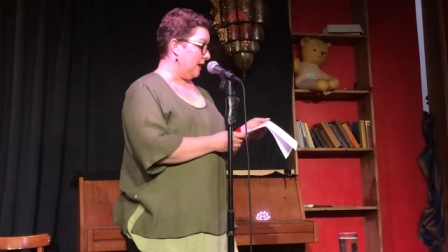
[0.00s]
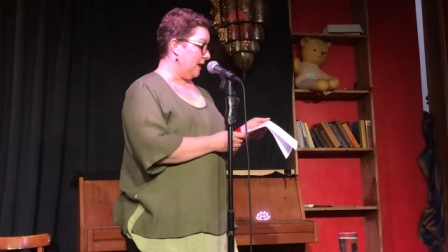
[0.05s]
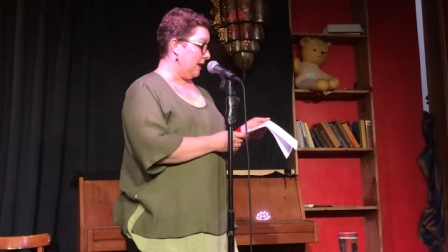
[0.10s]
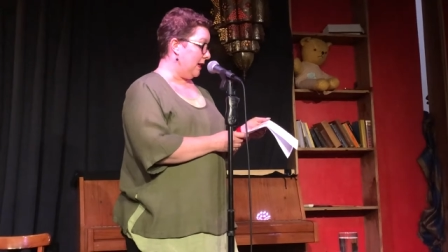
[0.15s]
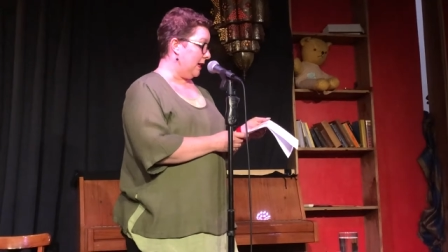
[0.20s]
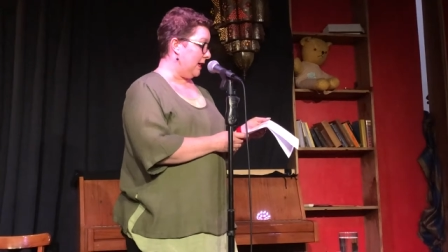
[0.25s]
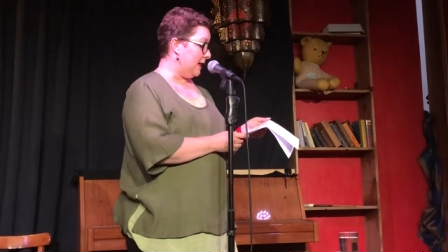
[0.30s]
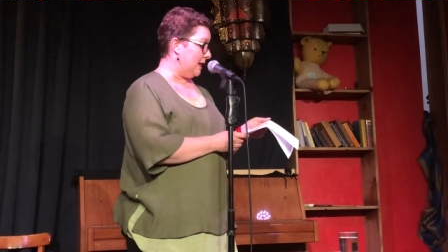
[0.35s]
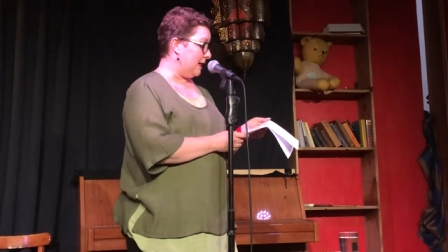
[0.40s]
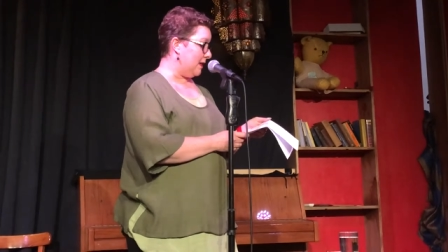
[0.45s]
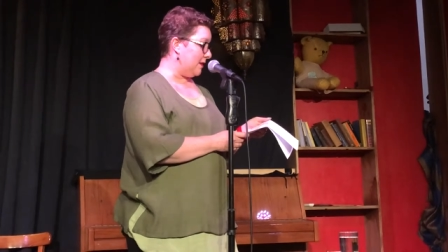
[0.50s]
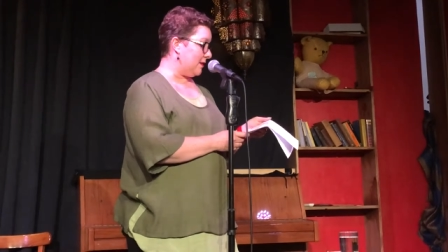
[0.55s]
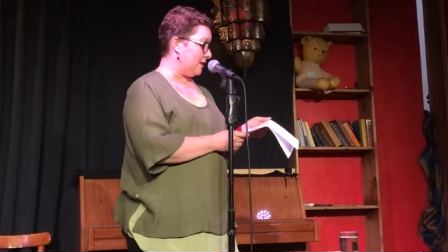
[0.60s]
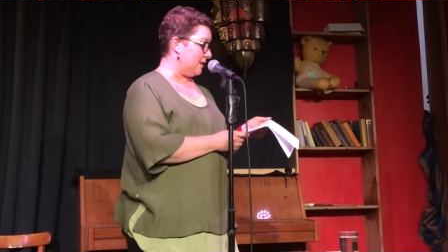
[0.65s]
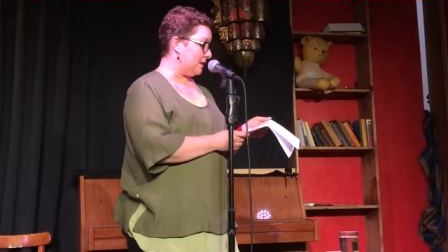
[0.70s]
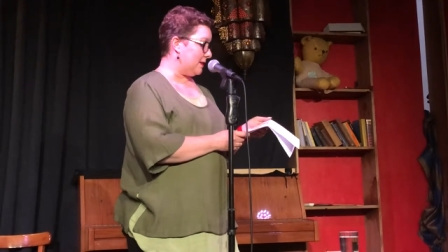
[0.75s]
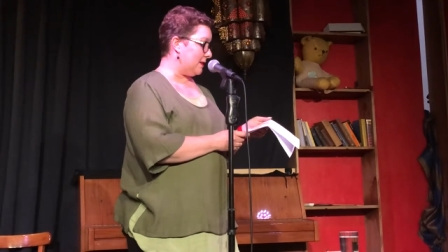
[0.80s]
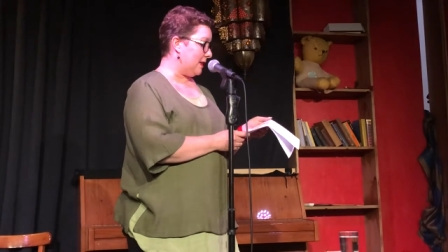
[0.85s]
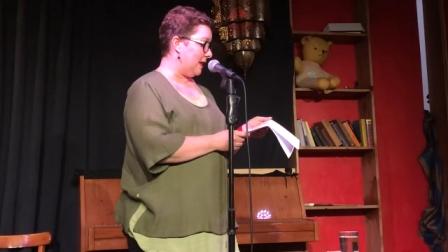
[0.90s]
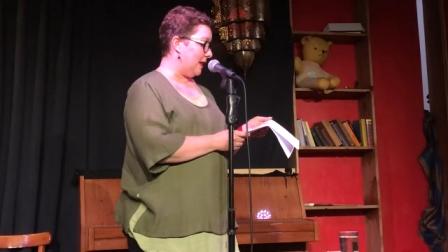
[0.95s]
He,
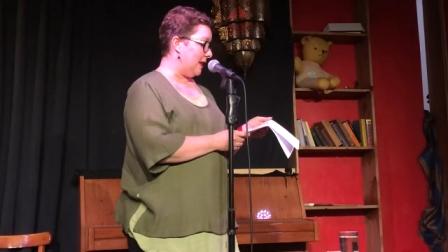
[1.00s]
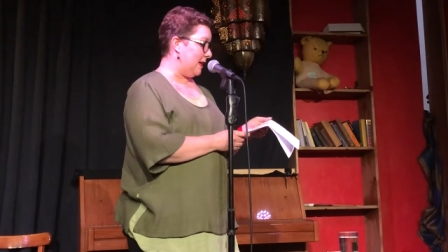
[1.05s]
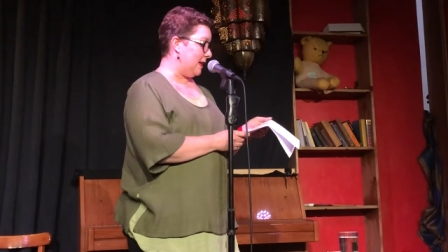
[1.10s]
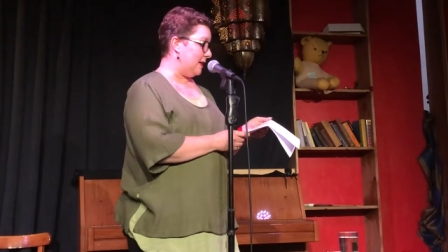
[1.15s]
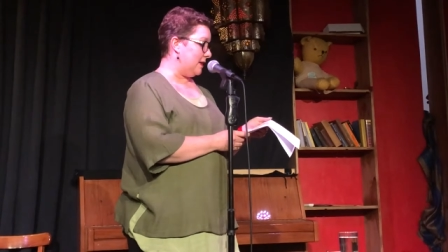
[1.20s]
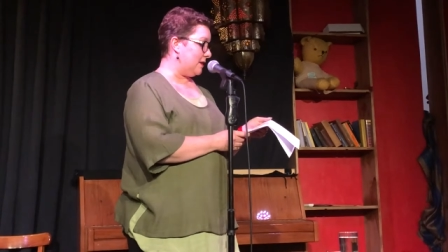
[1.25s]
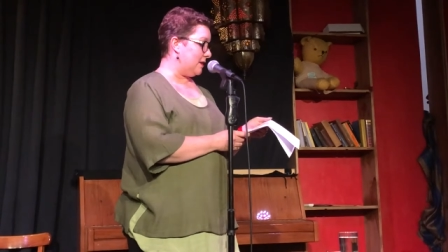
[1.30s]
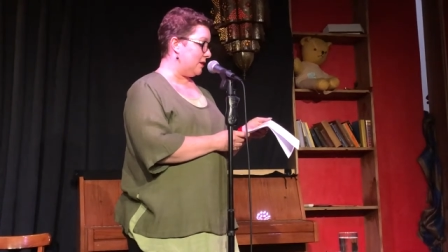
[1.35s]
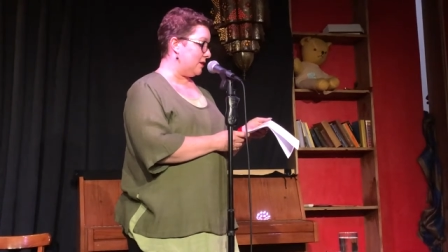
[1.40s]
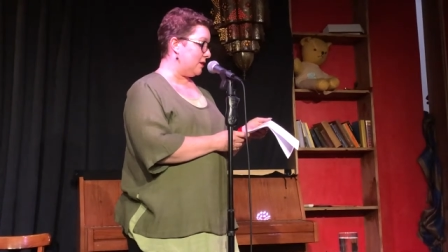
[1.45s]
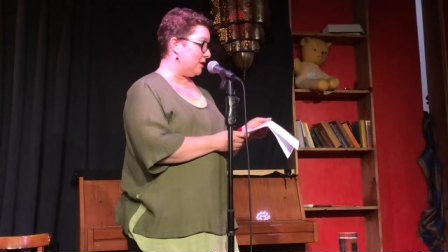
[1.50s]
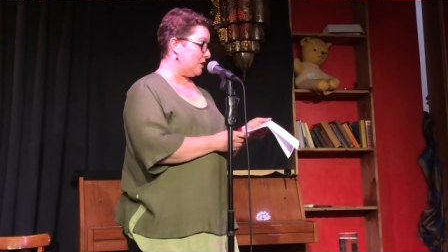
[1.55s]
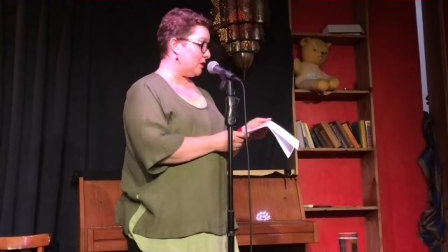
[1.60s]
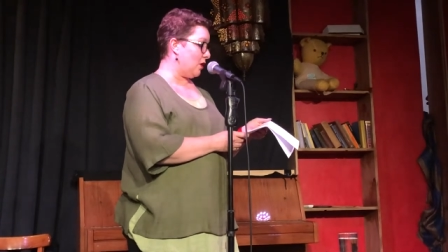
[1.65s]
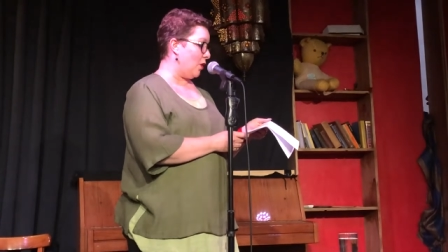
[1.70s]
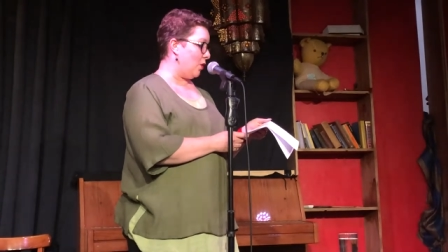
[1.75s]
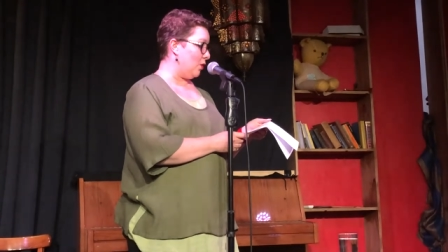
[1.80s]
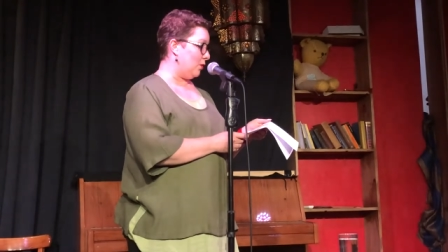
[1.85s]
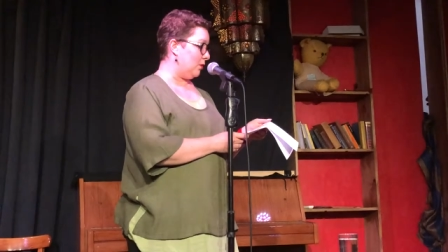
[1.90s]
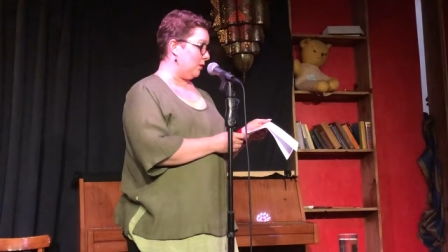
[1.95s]
that seeing into the
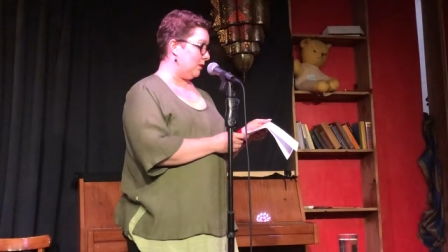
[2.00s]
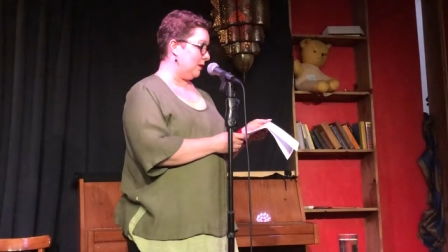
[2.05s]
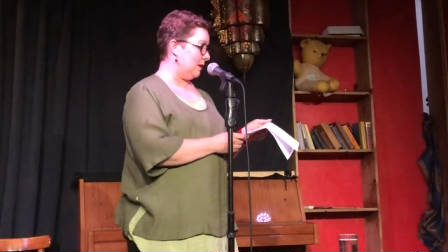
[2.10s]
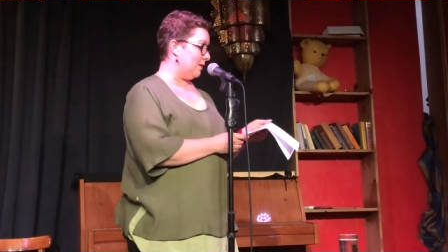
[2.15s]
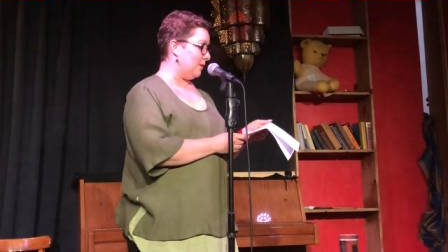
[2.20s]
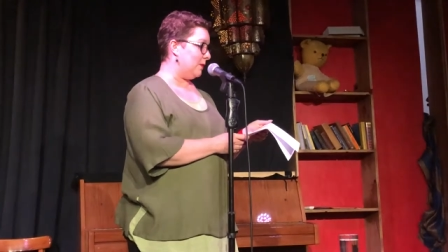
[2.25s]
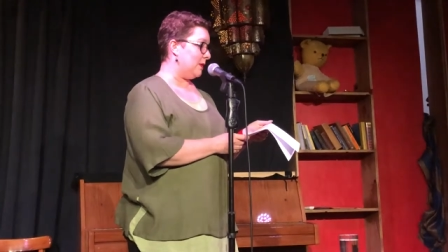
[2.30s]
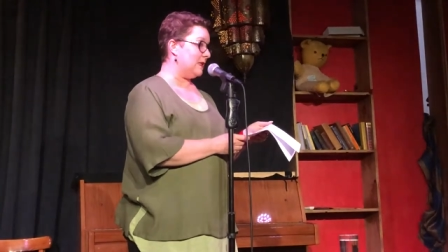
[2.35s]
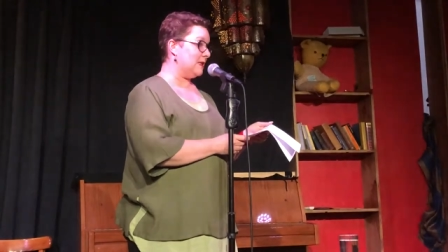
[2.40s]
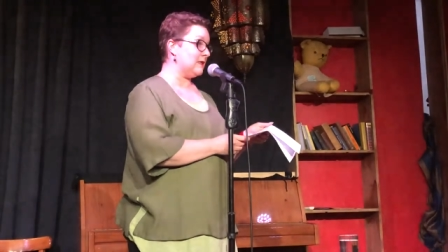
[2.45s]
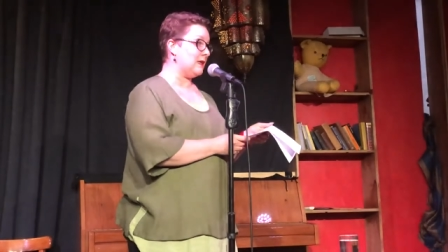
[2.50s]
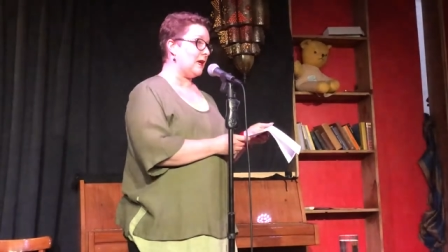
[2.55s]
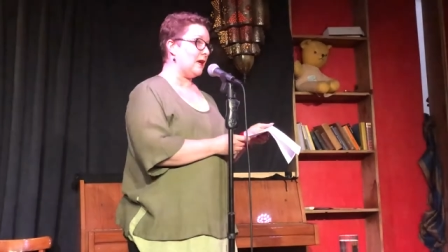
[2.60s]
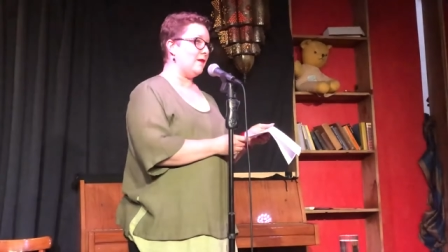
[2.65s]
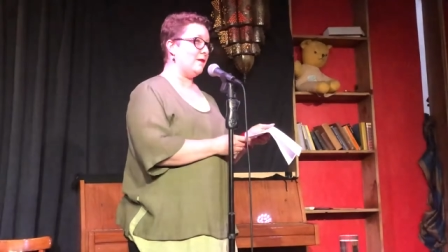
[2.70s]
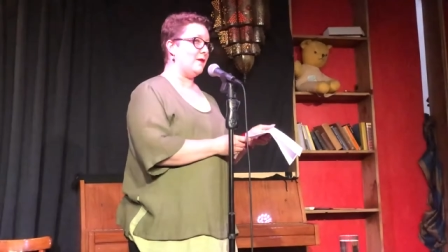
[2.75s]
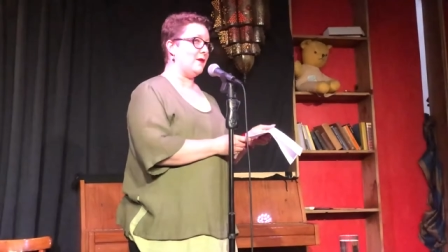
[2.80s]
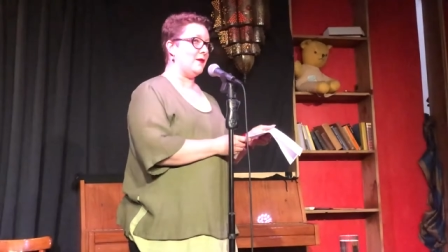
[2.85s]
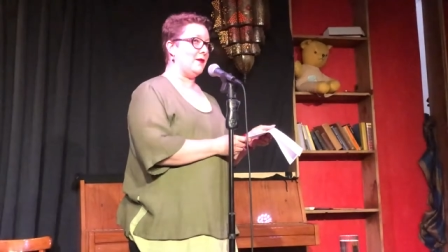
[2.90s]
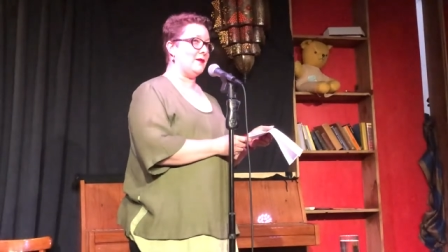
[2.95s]
soul can be
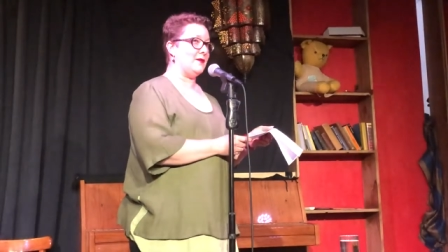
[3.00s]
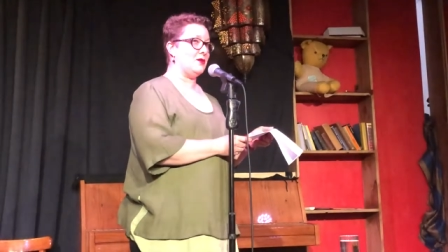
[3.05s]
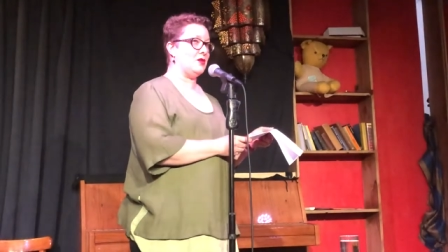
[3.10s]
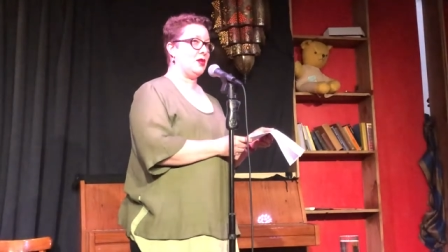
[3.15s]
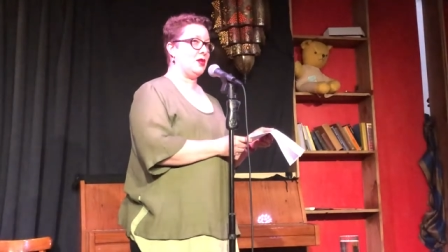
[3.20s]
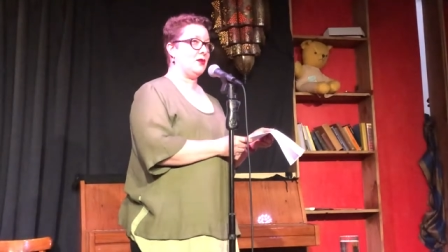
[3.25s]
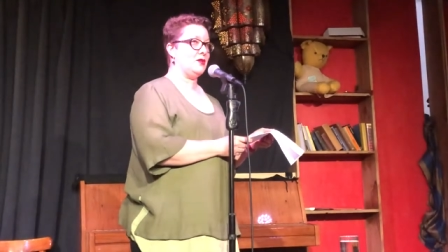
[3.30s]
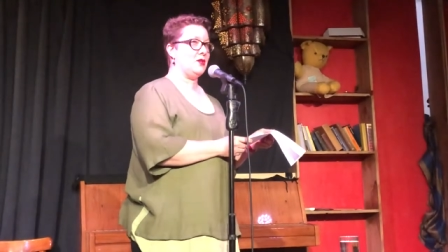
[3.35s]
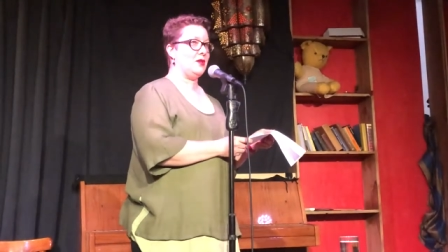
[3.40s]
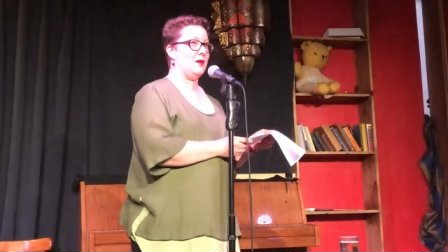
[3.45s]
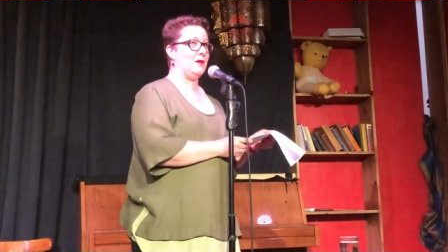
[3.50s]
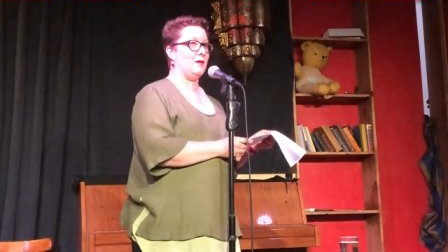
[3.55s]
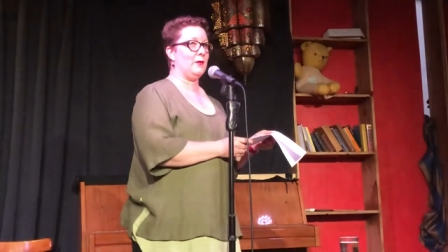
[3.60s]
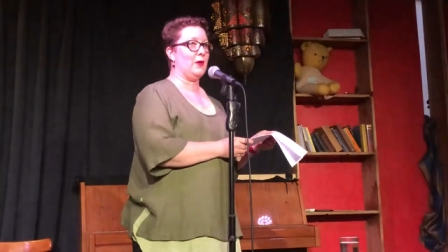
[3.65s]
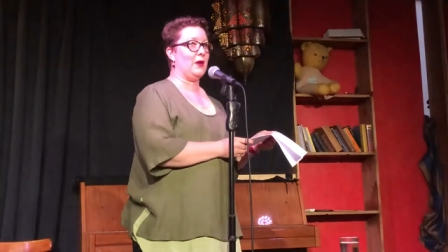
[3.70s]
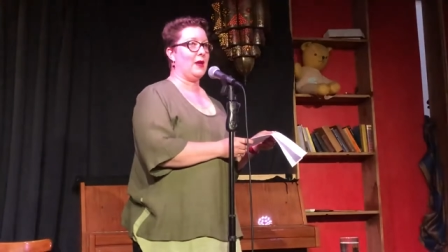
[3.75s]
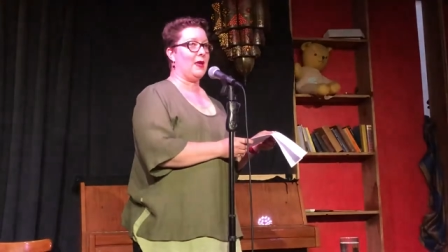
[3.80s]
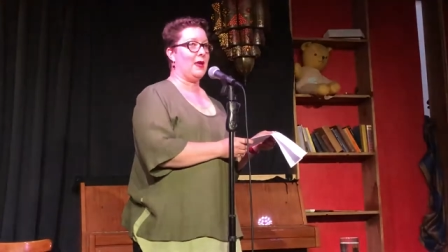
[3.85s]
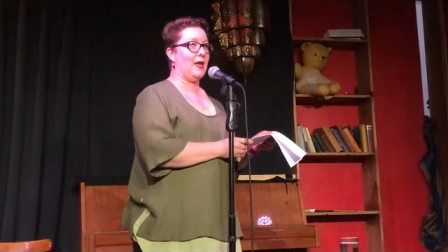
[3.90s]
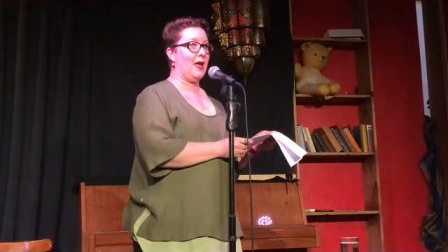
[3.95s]
safer than judging
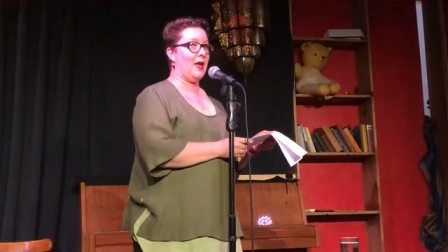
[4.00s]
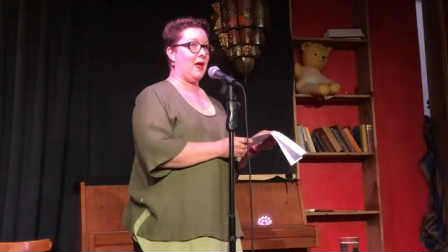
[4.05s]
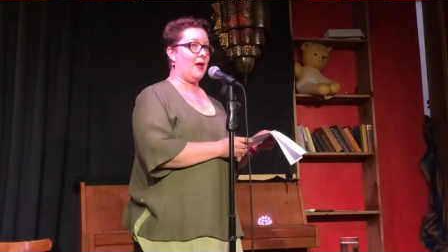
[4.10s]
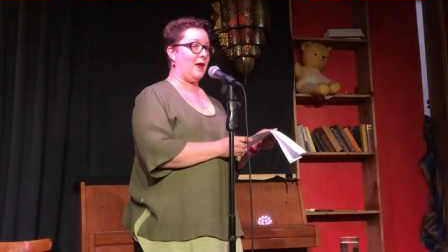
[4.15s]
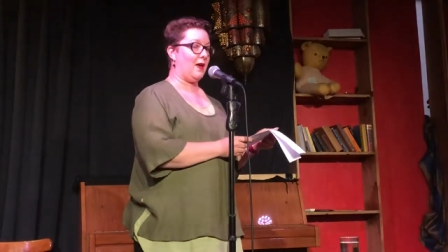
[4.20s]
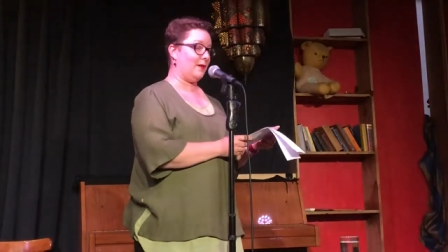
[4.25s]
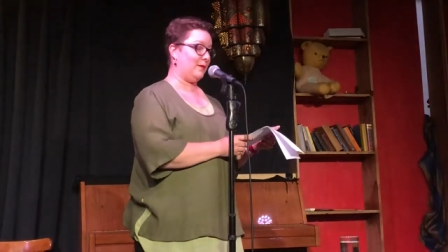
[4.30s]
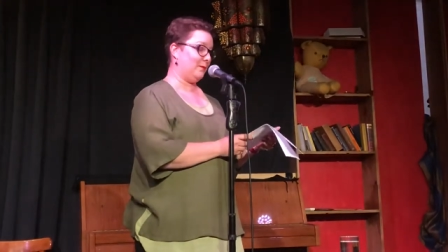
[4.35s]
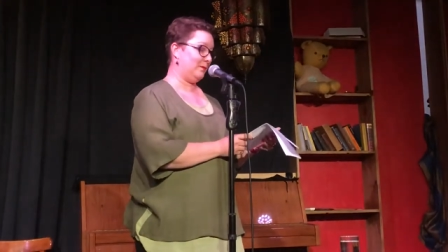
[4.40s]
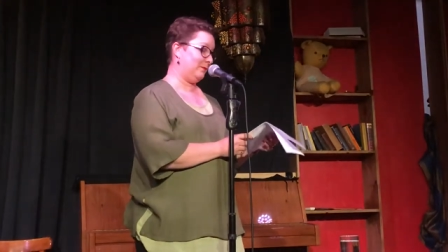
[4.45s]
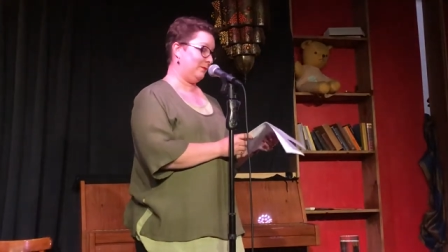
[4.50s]
by hair.